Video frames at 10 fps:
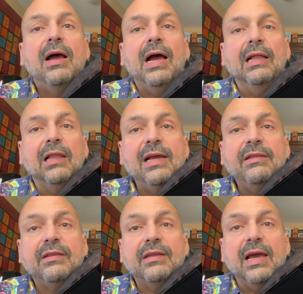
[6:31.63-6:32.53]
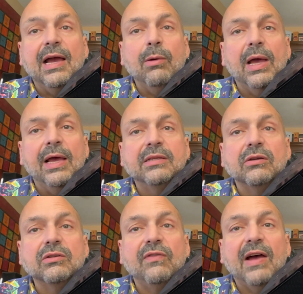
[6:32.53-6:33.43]
I like that the Aiwa
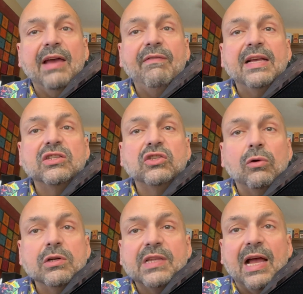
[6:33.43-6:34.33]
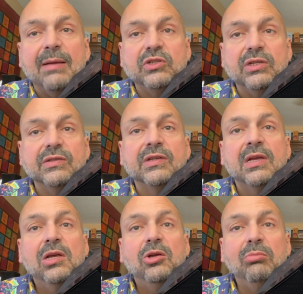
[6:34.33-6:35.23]
Exos 5 has source options,
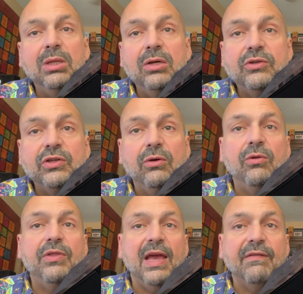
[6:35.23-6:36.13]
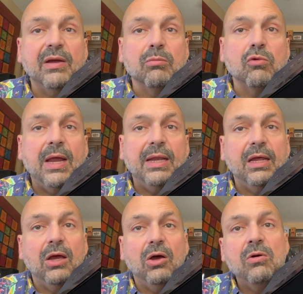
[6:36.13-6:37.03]
Bluetooth, FM
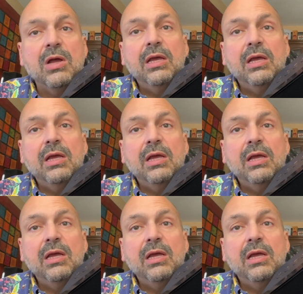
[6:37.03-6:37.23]
radio,